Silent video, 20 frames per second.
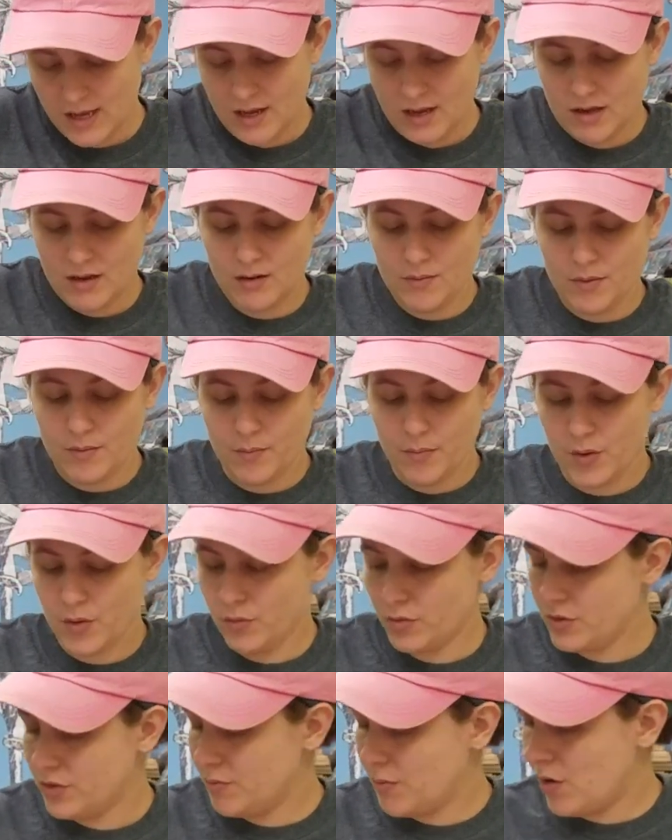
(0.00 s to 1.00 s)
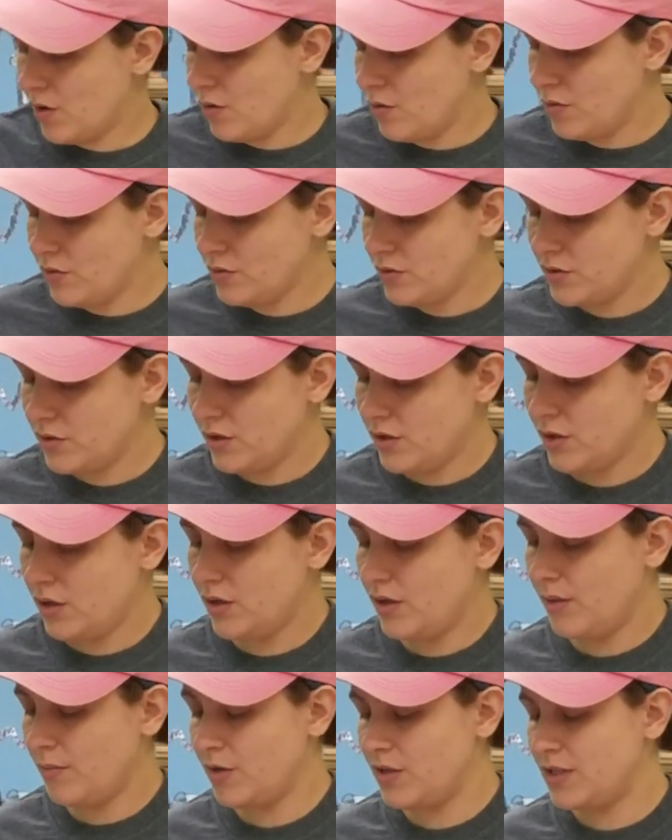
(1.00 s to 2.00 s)
And I'm going to poke some holes. Then
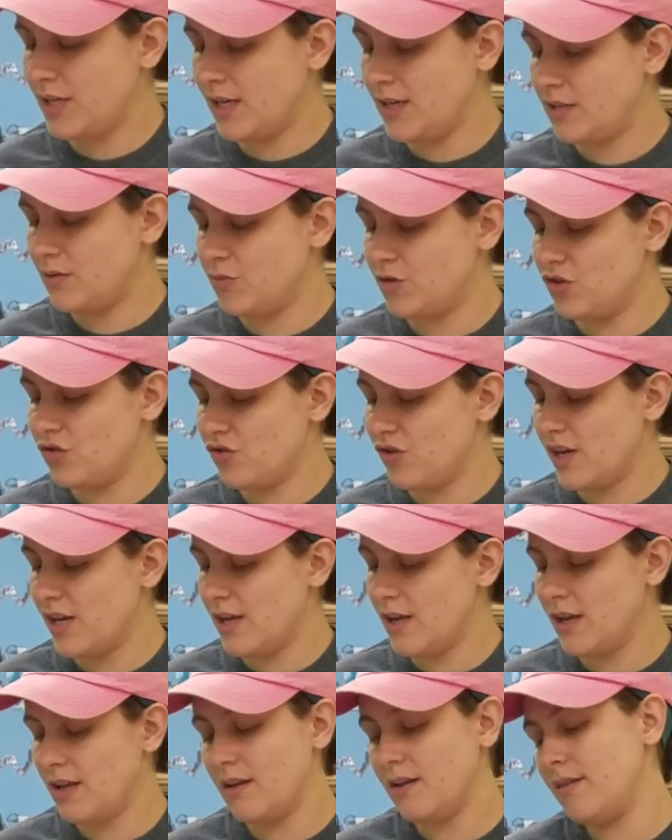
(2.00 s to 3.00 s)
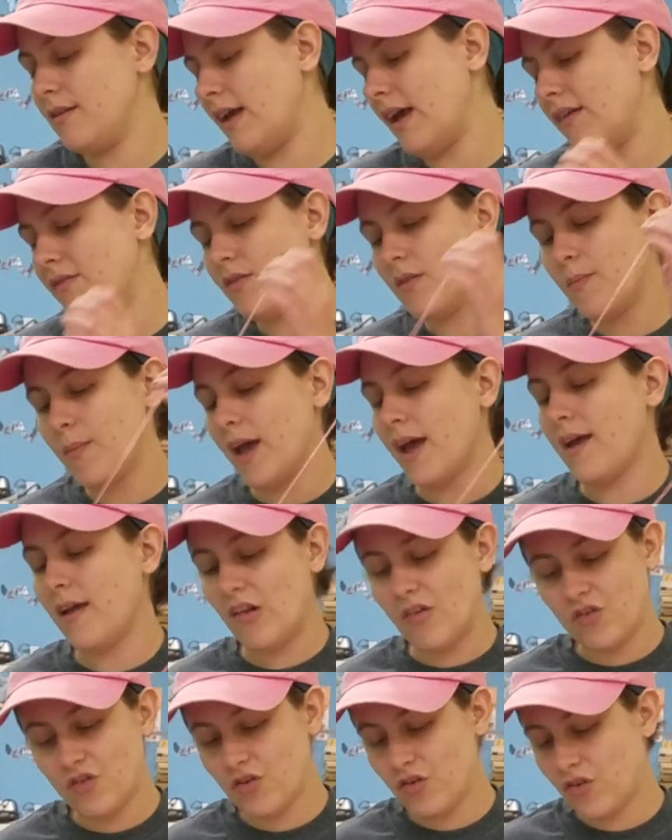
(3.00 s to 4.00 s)
I'm going to take some string. Doesn't have to
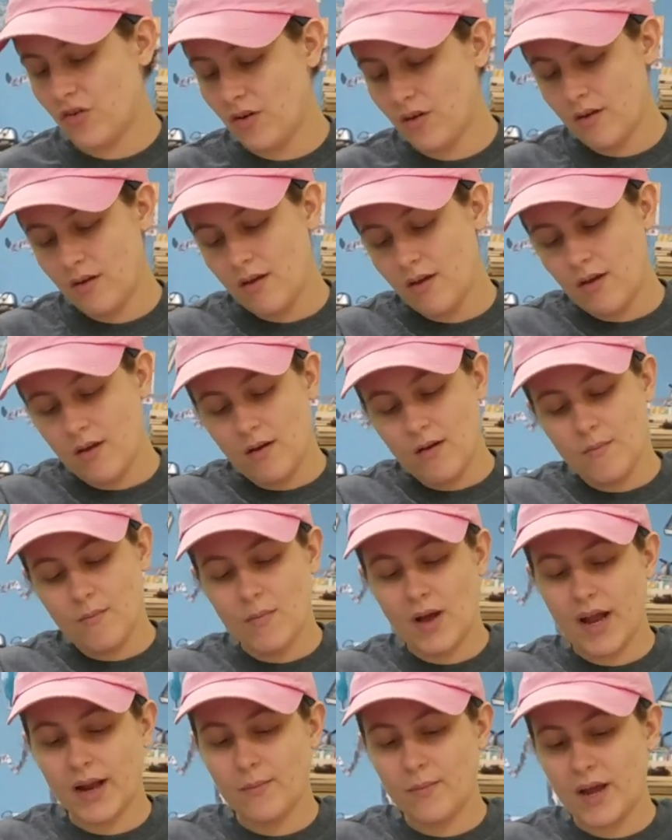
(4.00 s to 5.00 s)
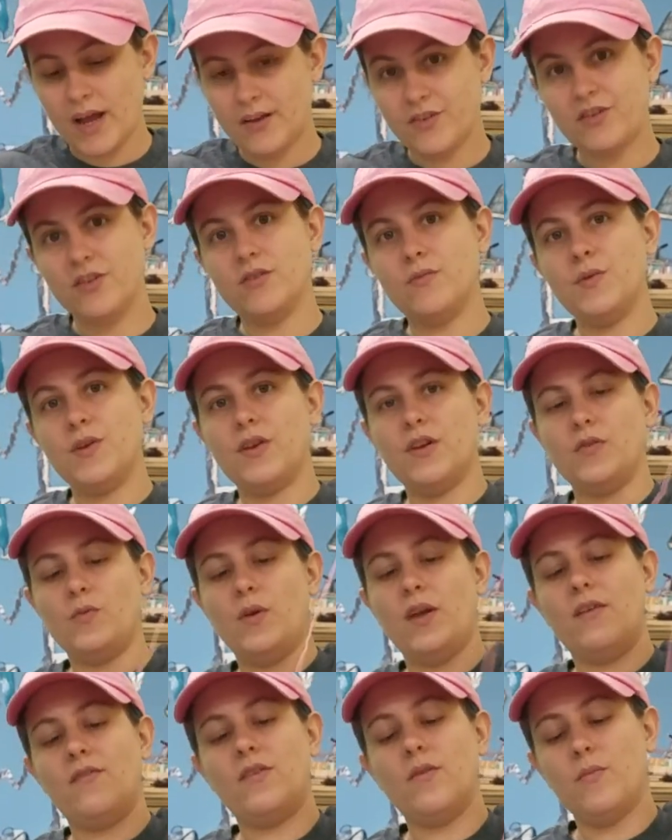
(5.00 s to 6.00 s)
match. Mine matches because we
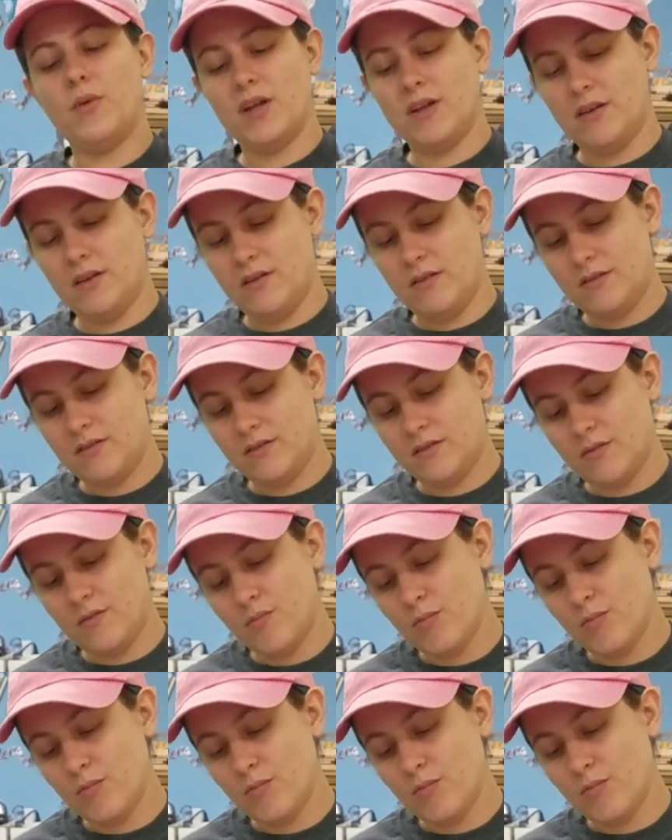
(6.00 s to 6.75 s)
have an abundance.